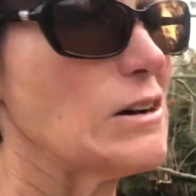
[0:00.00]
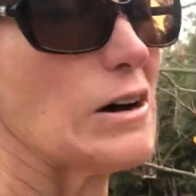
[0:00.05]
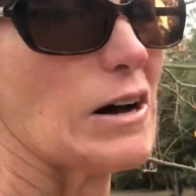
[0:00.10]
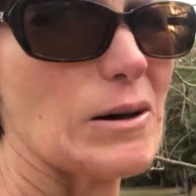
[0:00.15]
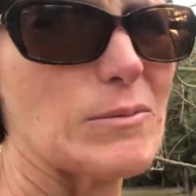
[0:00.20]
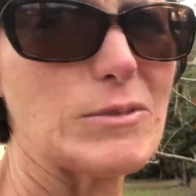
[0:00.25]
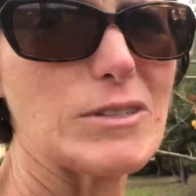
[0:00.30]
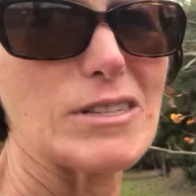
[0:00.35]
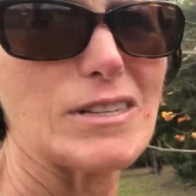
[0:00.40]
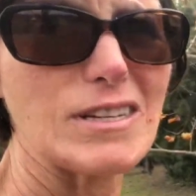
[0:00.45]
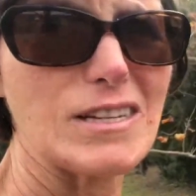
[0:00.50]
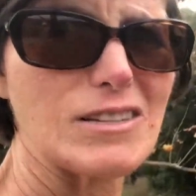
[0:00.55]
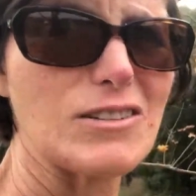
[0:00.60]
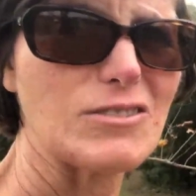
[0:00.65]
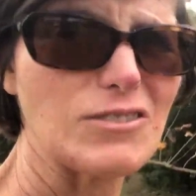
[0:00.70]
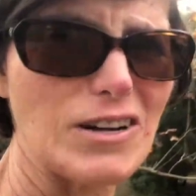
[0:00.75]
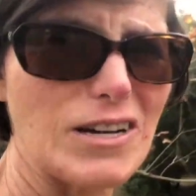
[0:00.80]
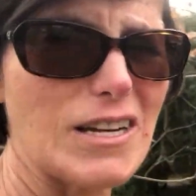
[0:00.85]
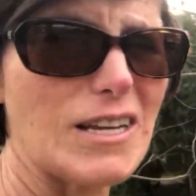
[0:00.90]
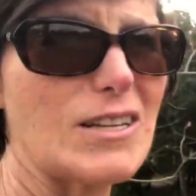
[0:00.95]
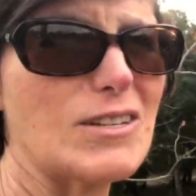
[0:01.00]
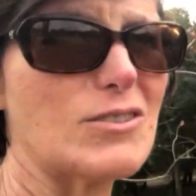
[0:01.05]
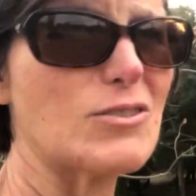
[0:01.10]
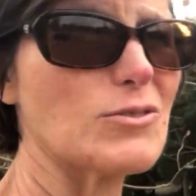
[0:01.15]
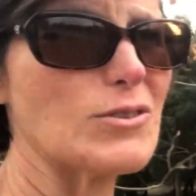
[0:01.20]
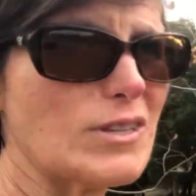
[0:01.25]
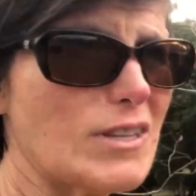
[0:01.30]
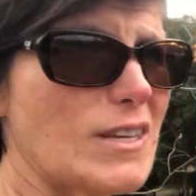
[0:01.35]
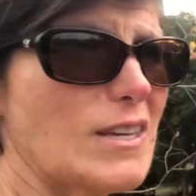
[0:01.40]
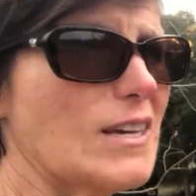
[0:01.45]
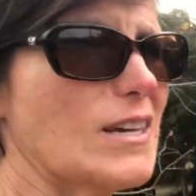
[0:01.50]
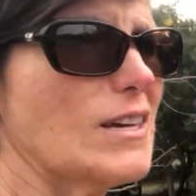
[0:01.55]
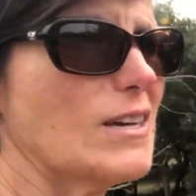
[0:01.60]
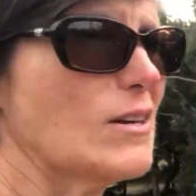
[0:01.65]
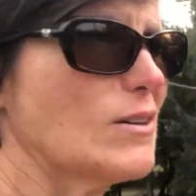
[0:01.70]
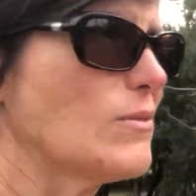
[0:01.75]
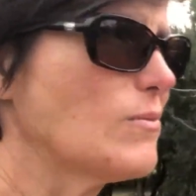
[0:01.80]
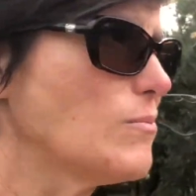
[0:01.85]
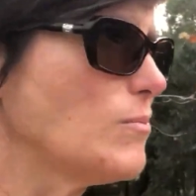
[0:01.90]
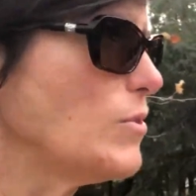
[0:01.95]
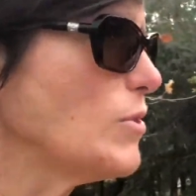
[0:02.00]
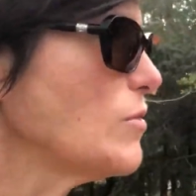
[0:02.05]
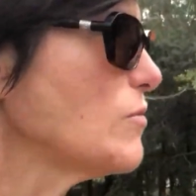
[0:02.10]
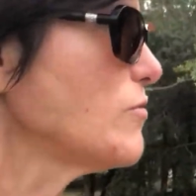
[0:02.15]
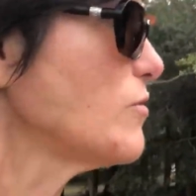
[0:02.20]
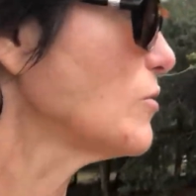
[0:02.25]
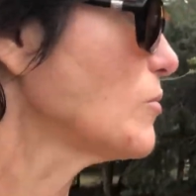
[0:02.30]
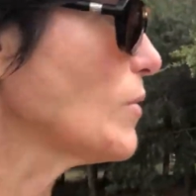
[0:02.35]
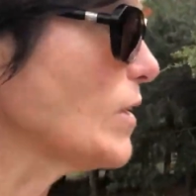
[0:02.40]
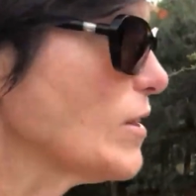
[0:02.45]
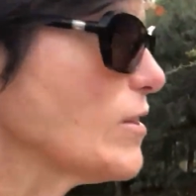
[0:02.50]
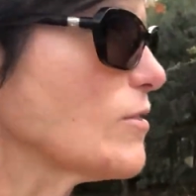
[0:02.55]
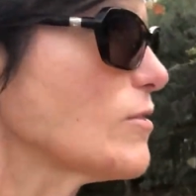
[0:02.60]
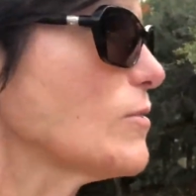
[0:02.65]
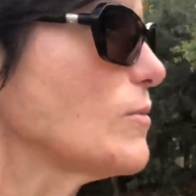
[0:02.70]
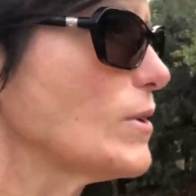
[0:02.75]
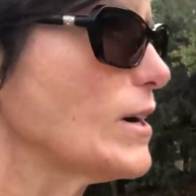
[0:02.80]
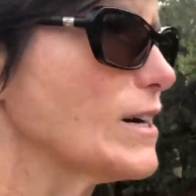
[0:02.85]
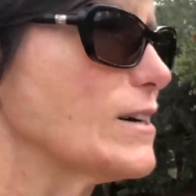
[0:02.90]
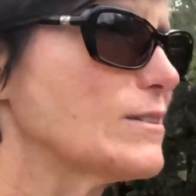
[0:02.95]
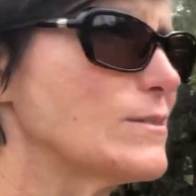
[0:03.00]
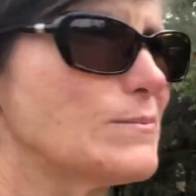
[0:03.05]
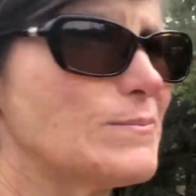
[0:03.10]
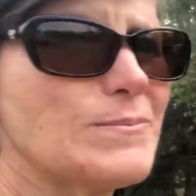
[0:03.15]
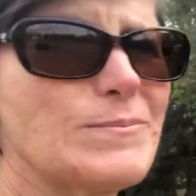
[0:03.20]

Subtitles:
I'm just gonna try and enjoy the beautiful weather a while.